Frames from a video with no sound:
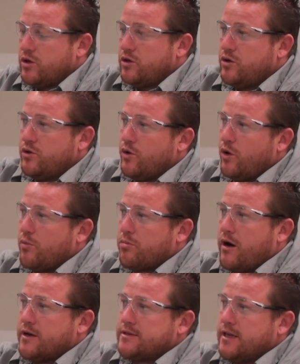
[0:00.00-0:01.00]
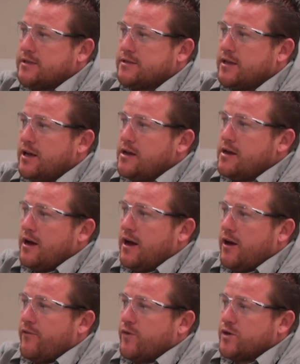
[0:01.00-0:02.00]
do the whole process
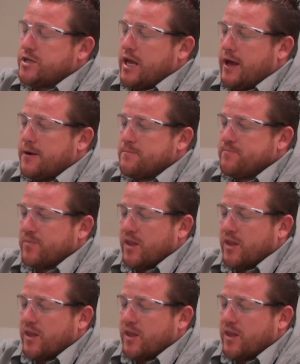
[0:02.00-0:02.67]
firsthand.